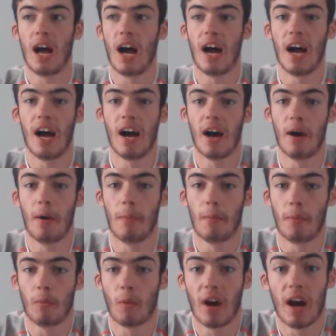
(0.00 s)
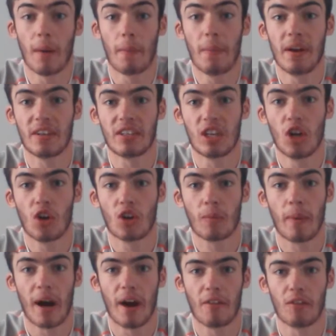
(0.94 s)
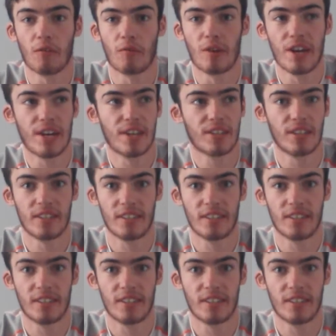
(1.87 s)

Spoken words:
where I basically look back at the race